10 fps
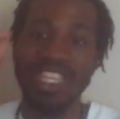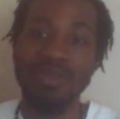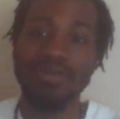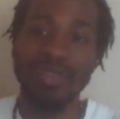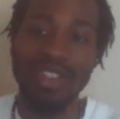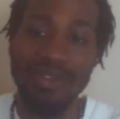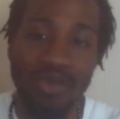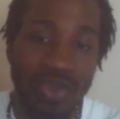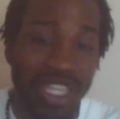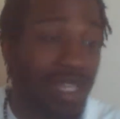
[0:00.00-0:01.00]

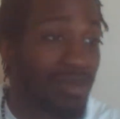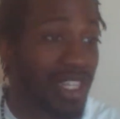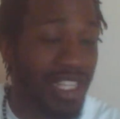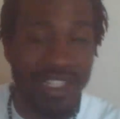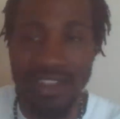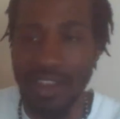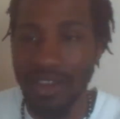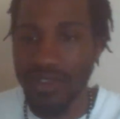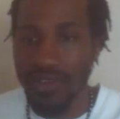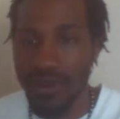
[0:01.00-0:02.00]
keep these
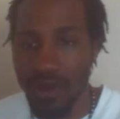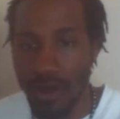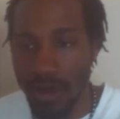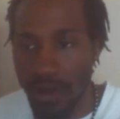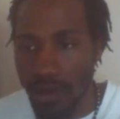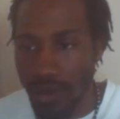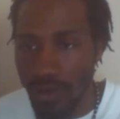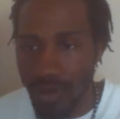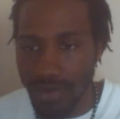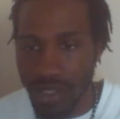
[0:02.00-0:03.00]
things, you
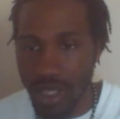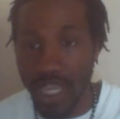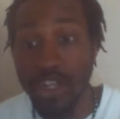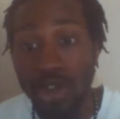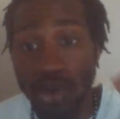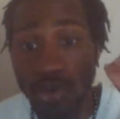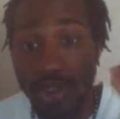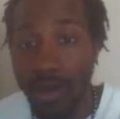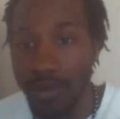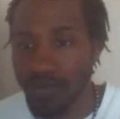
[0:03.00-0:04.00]
feel what I'm saying, and do
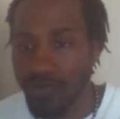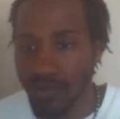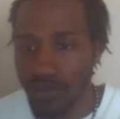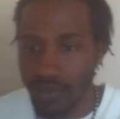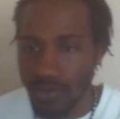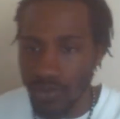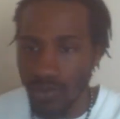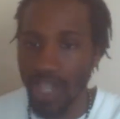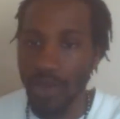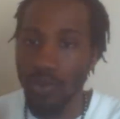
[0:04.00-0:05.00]
them
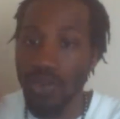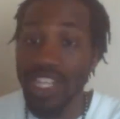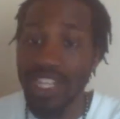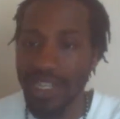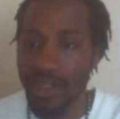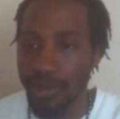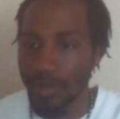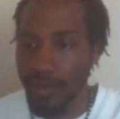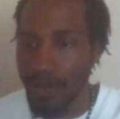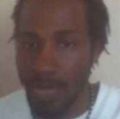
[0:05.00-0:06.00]
and read in
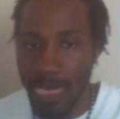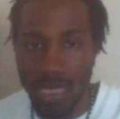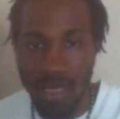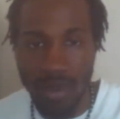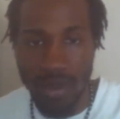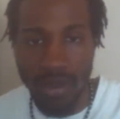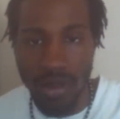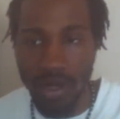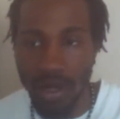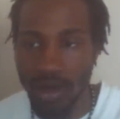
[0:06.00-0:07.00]
them.
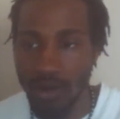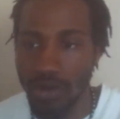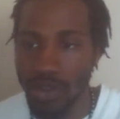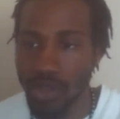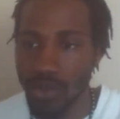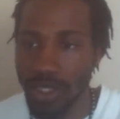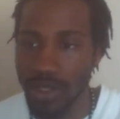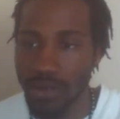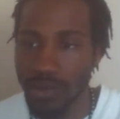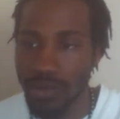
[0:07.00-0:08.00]
Verse 20.
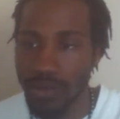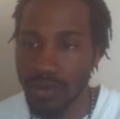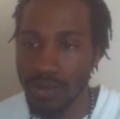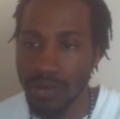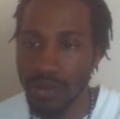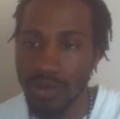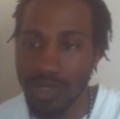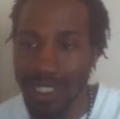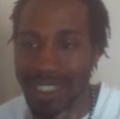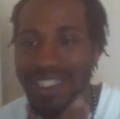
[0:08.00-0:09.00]

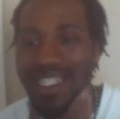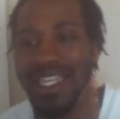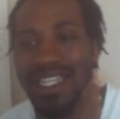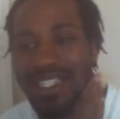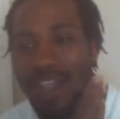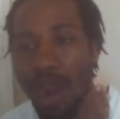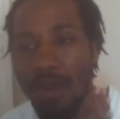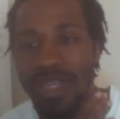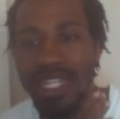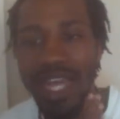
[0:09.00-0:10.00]
That his
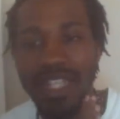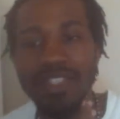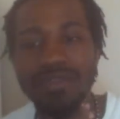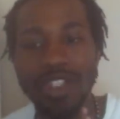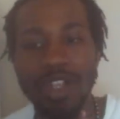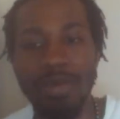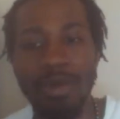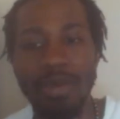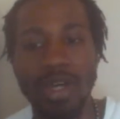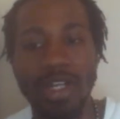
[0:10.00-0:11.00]
heart be not lifted up
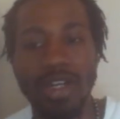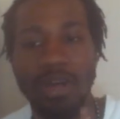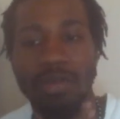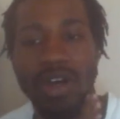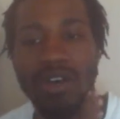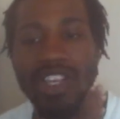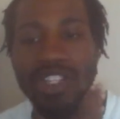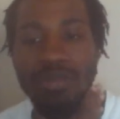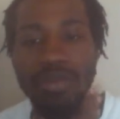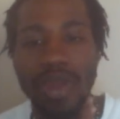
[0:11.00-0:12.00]
above
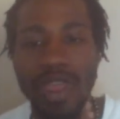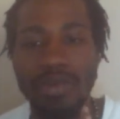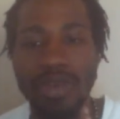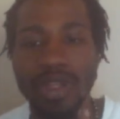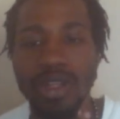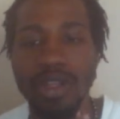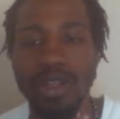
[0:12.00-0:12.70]
his brethren,